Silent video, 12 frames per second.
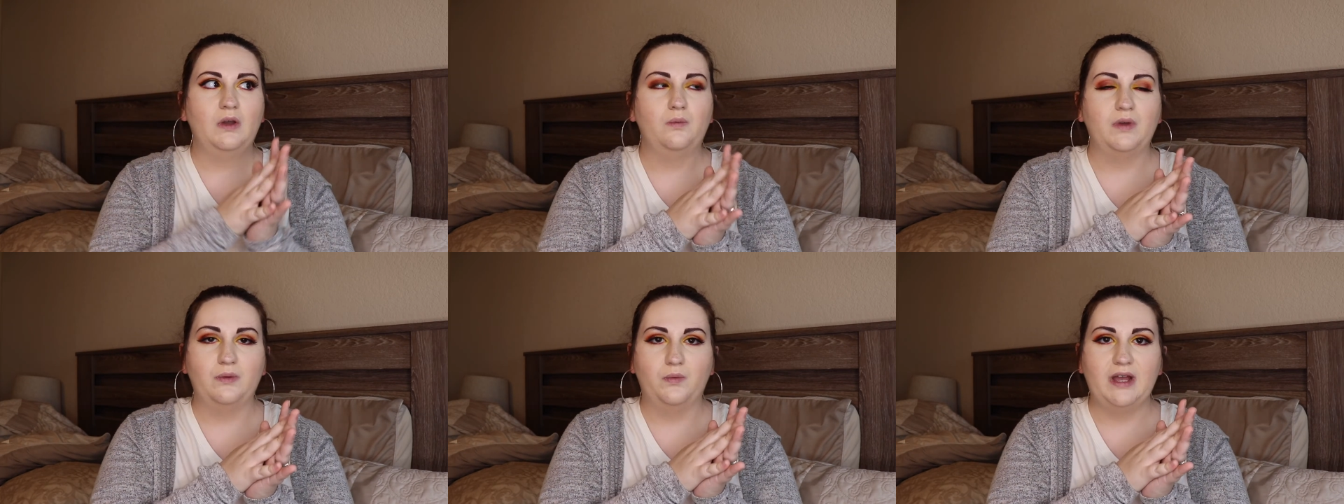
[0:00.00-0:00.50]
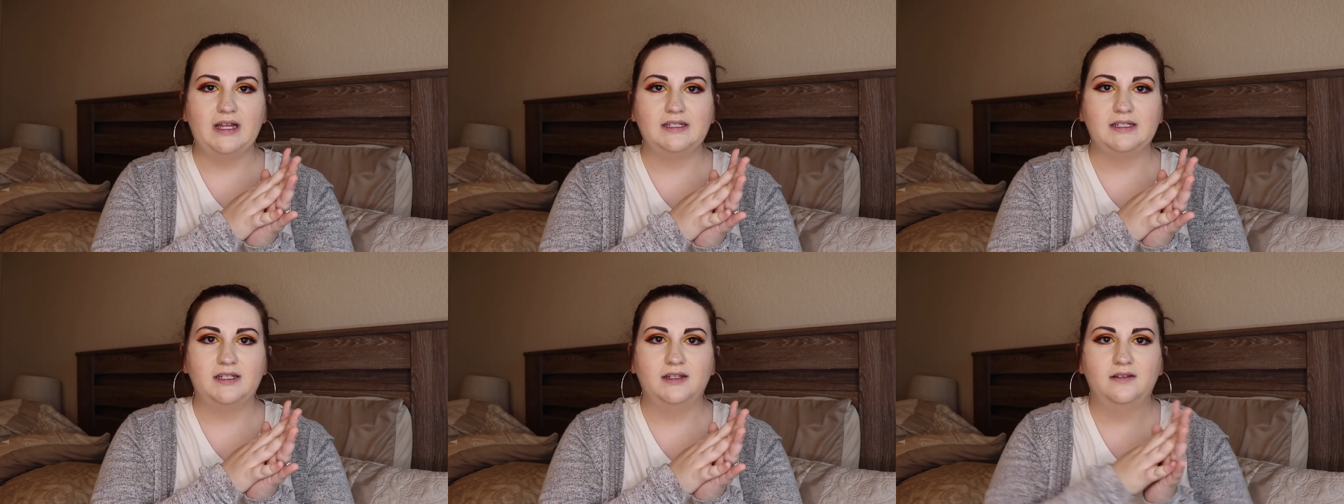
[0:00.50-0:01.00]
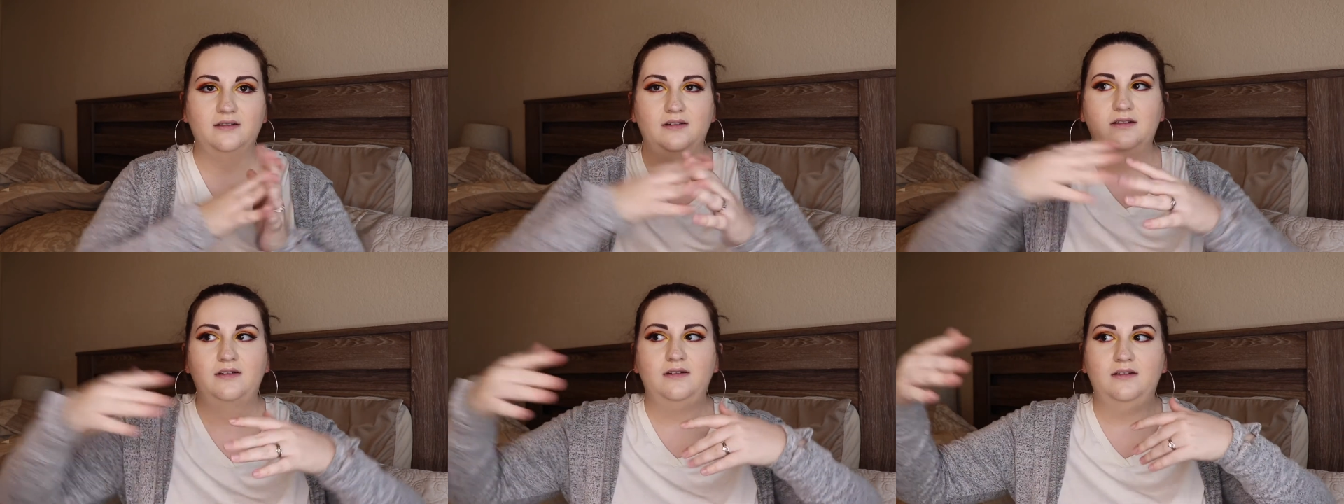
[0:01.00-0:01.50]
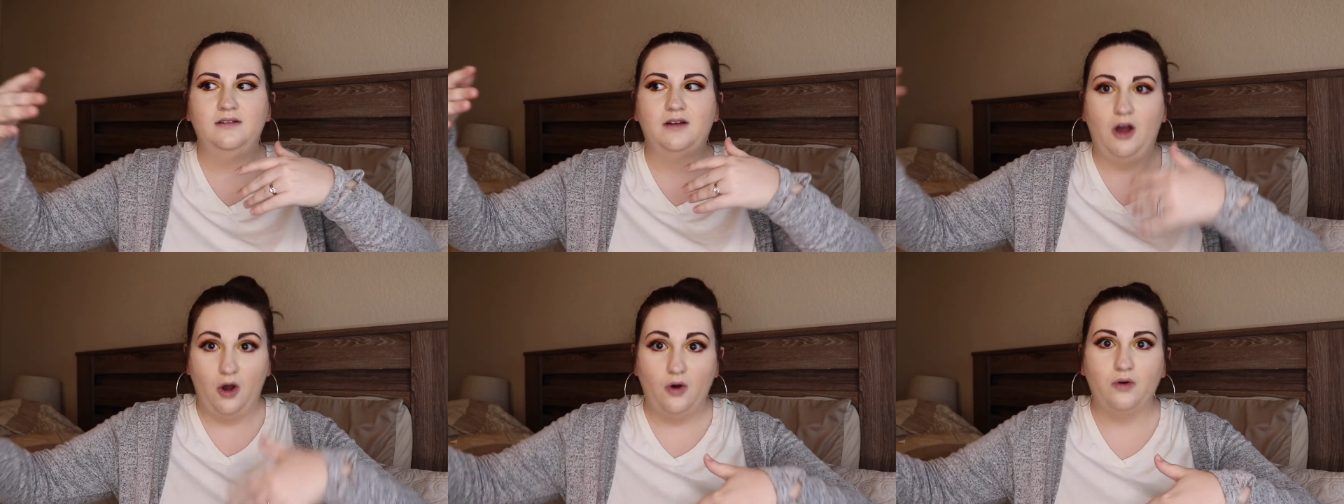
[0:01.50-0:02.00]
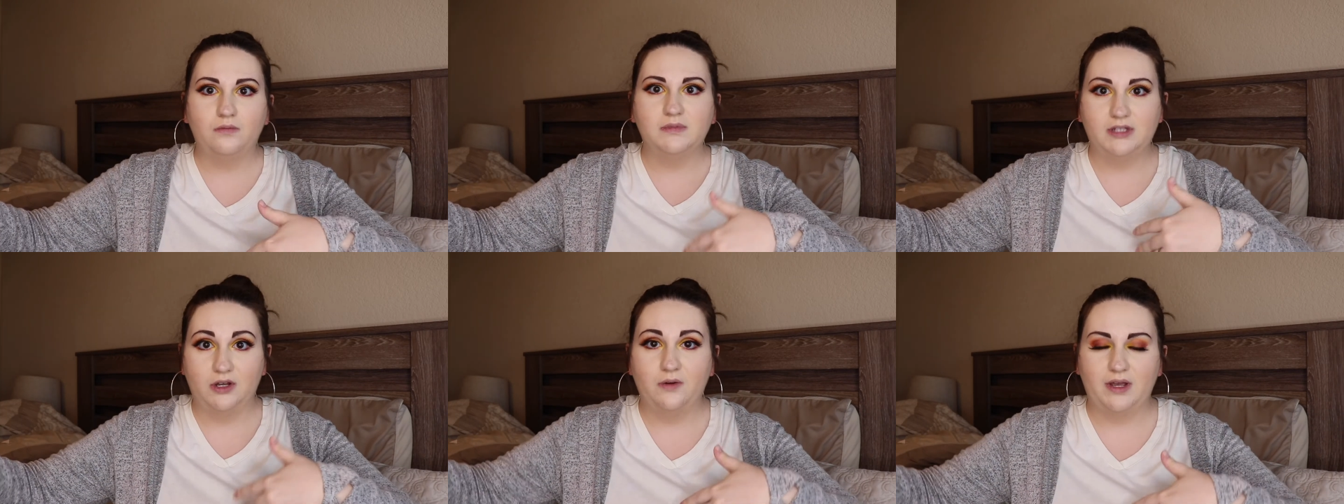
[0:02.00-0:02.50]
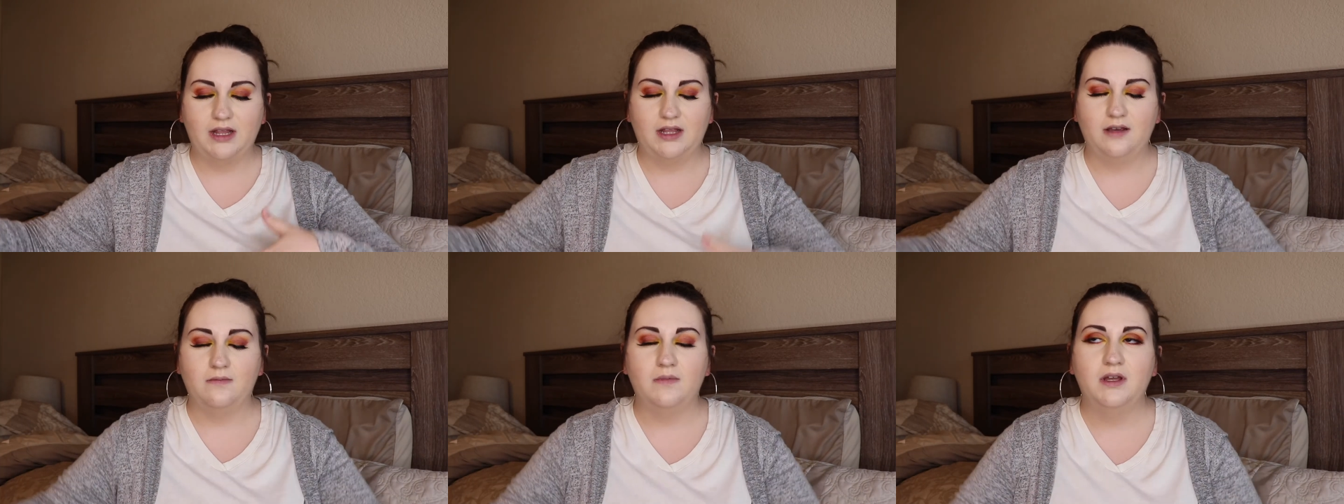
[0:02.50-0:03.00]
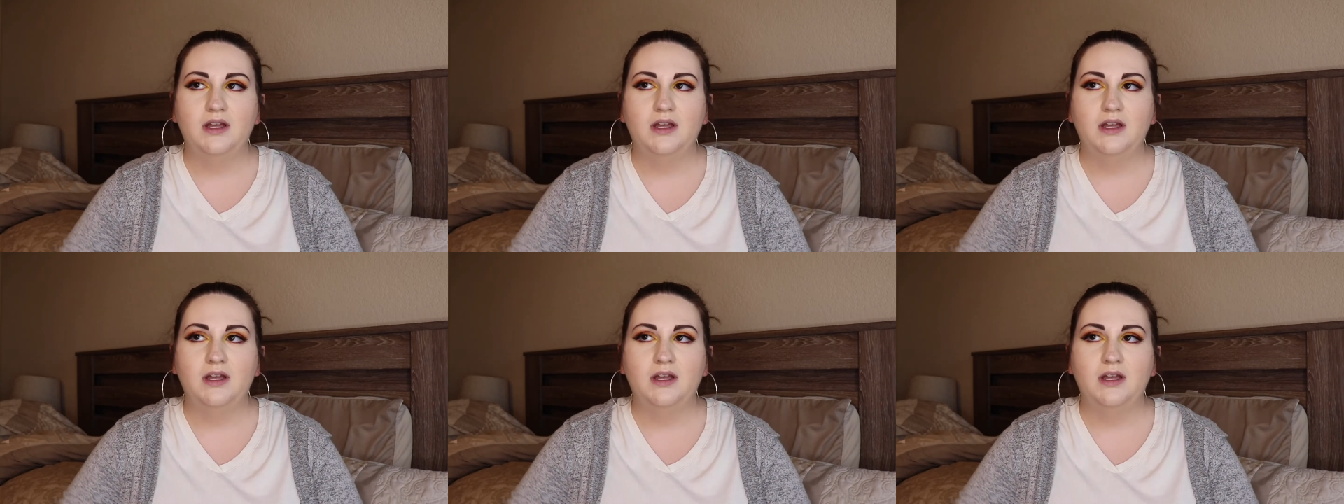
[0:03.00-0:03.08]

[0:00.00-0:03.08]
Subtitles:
we went home to go get them.